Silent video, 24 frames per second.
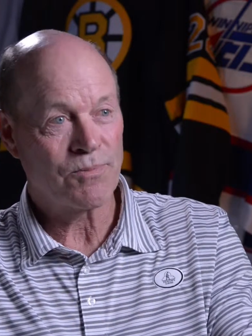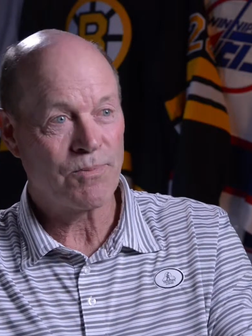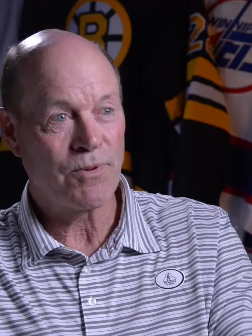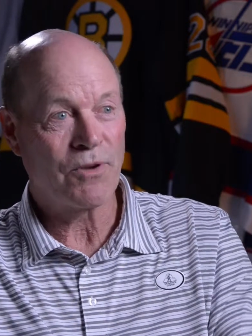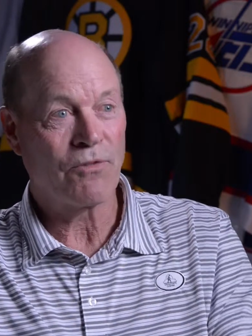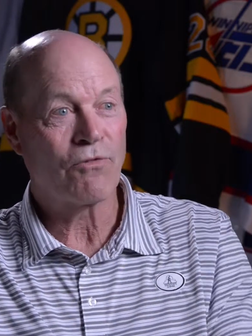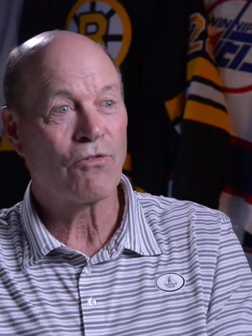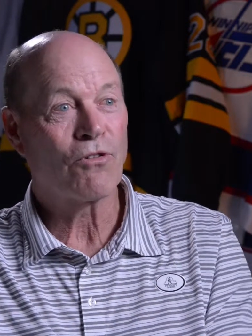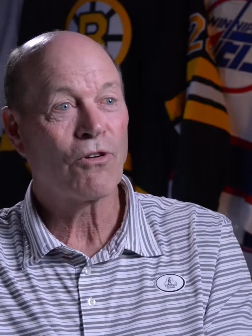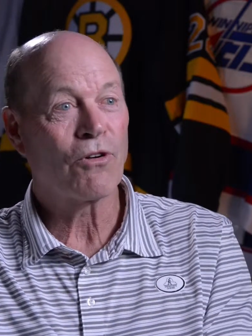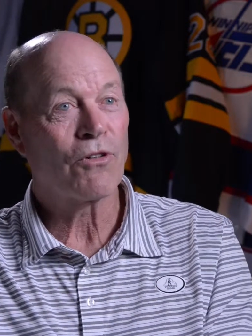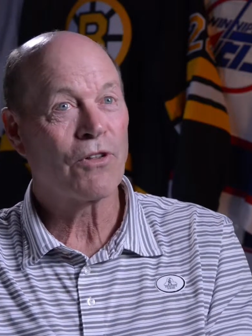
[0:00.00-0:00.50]

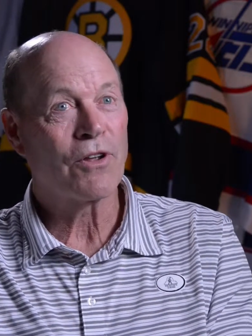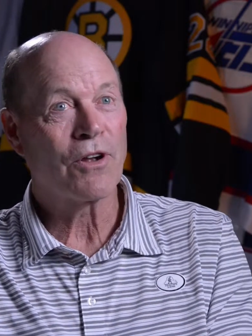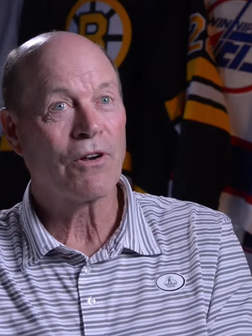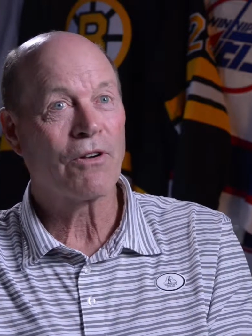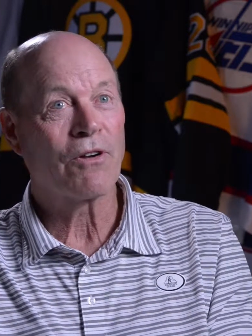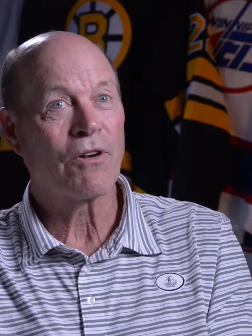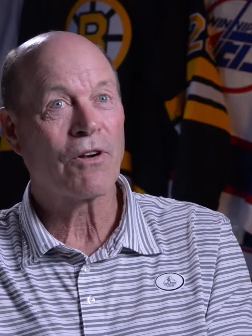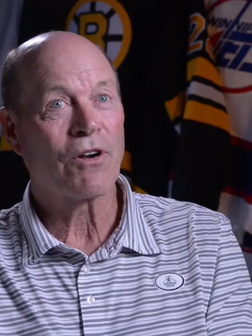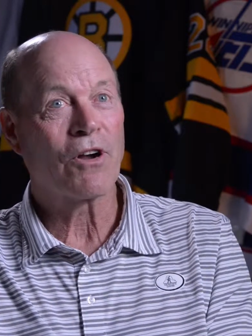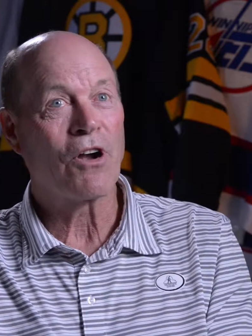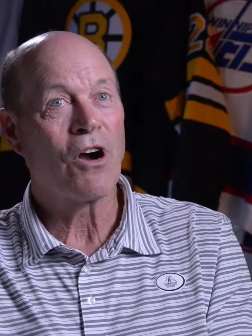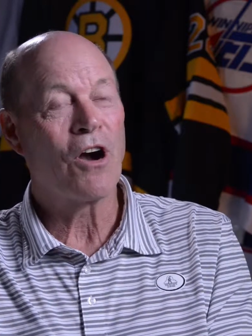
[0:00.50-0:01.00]
before
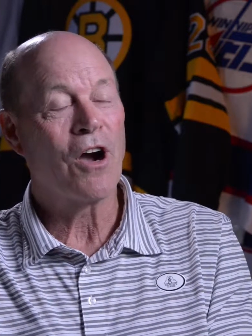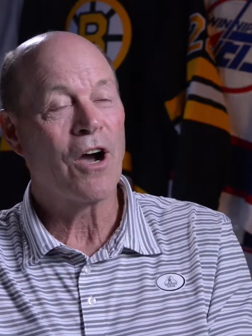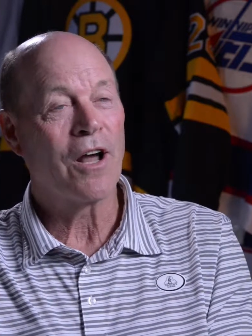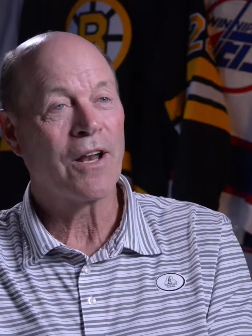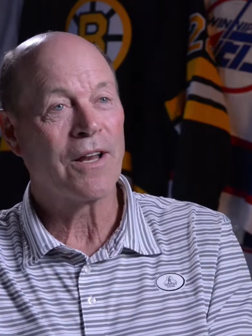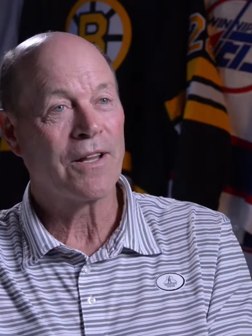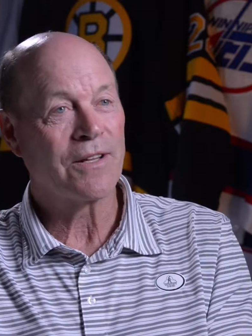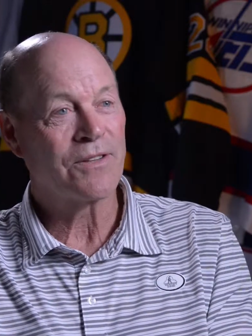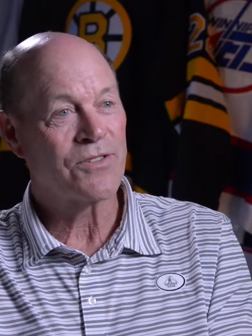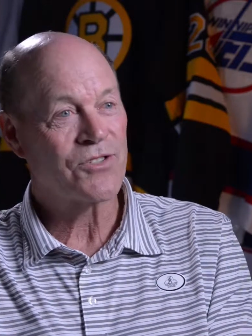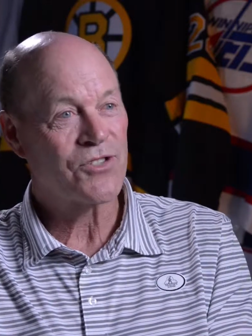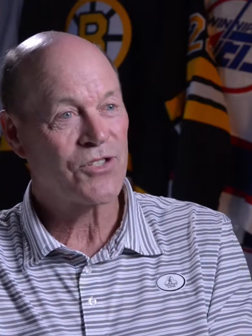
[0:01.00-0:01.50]
they're gone
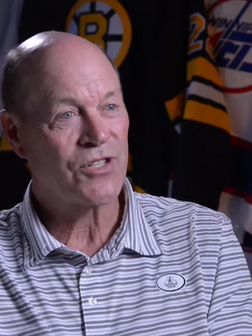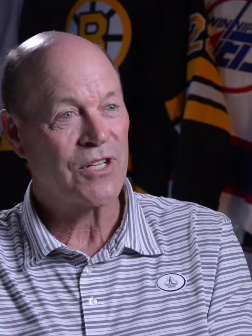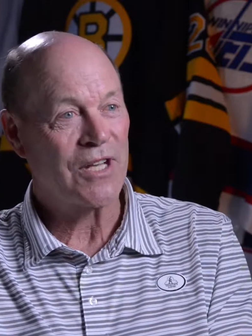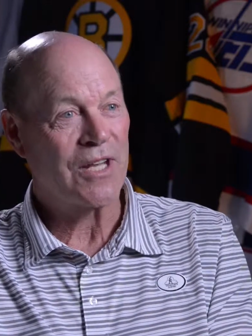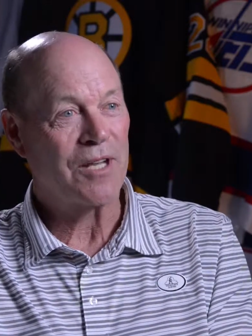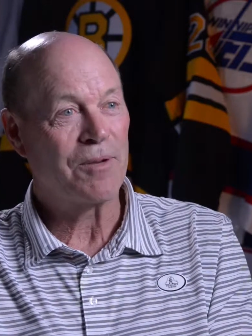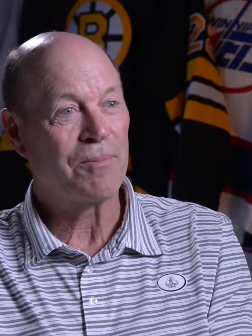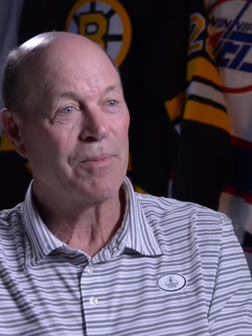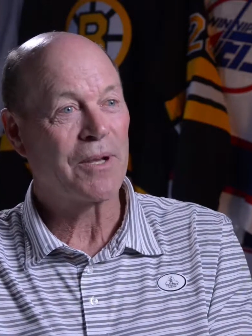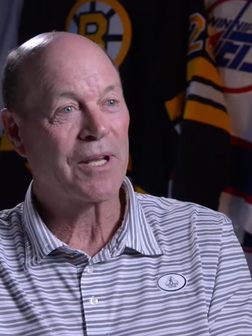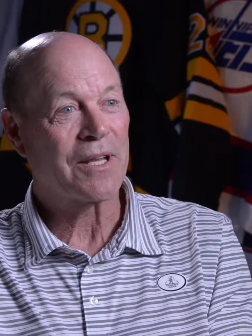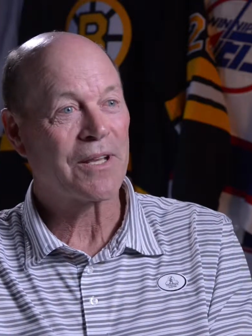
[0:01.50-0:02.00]
and
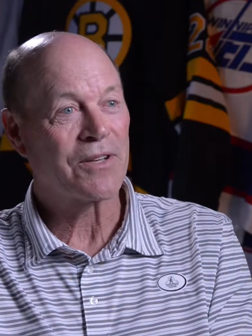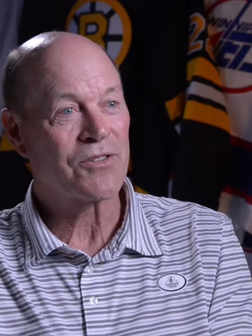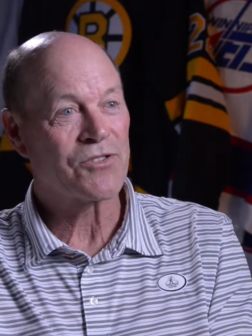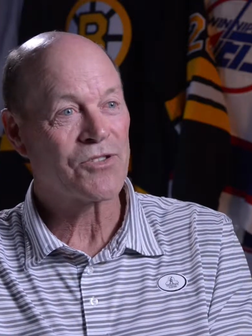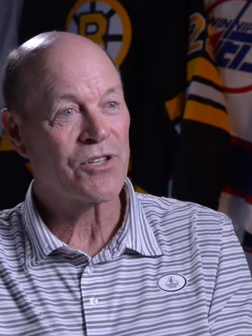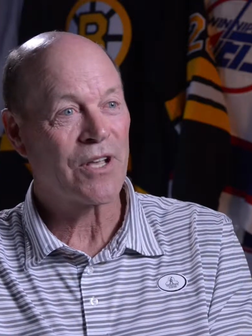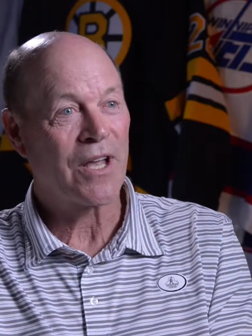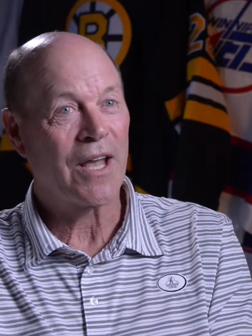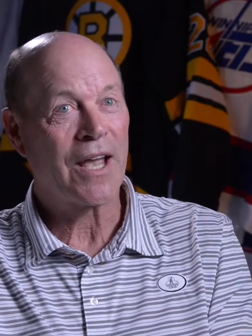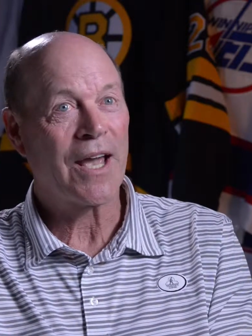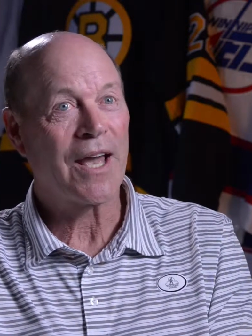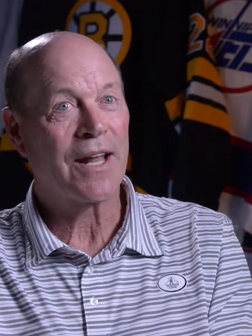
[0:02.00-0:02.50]
see because
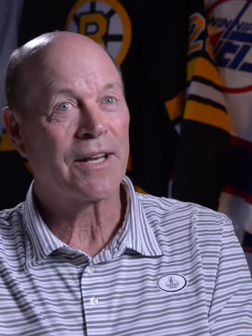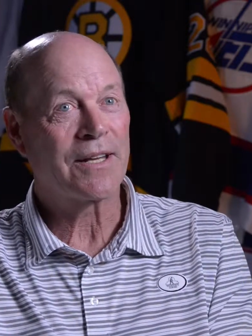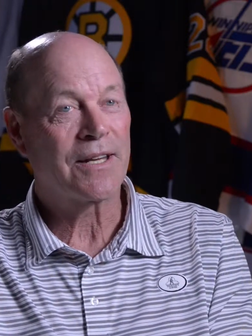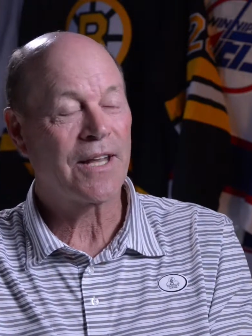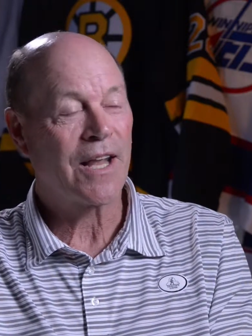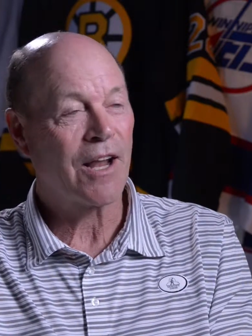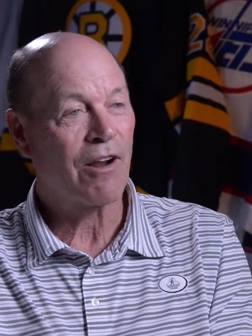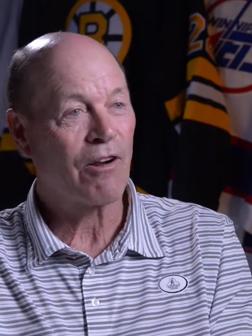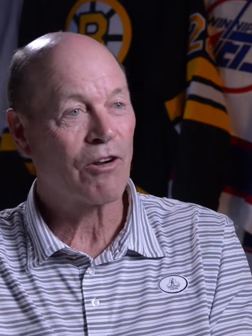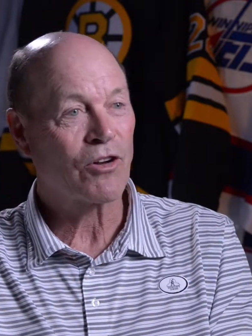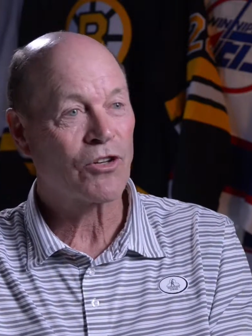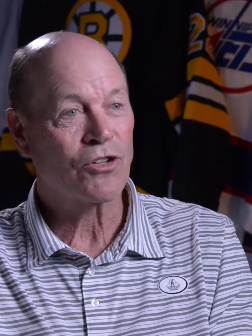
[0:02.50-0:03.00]
they had
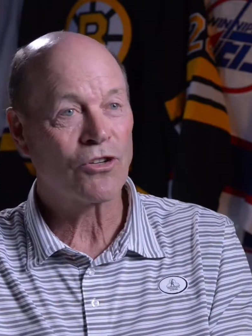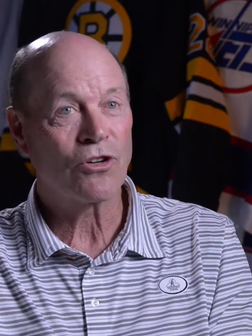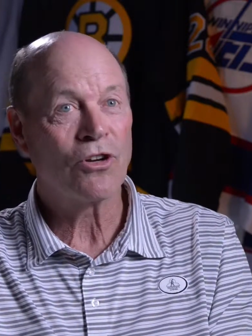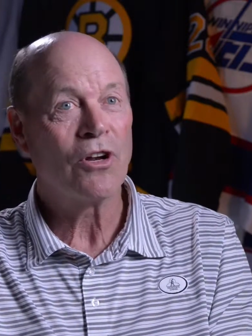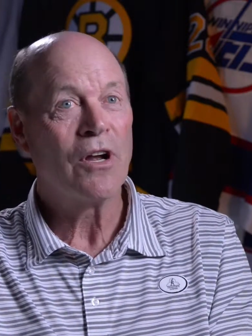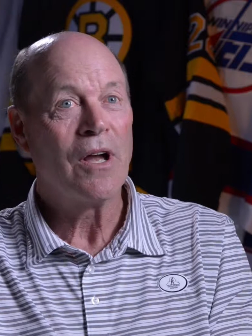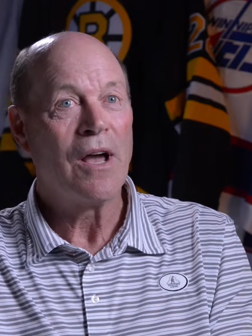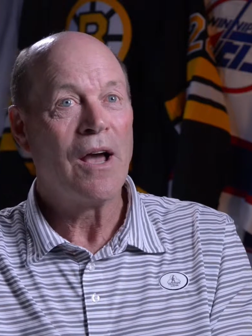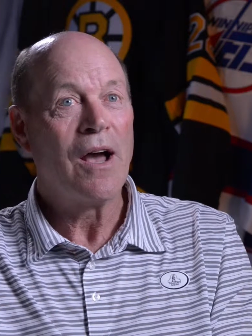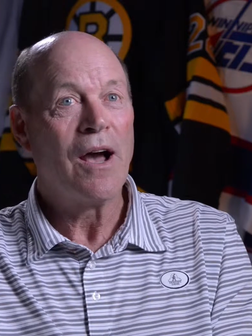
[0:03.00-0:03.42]
character.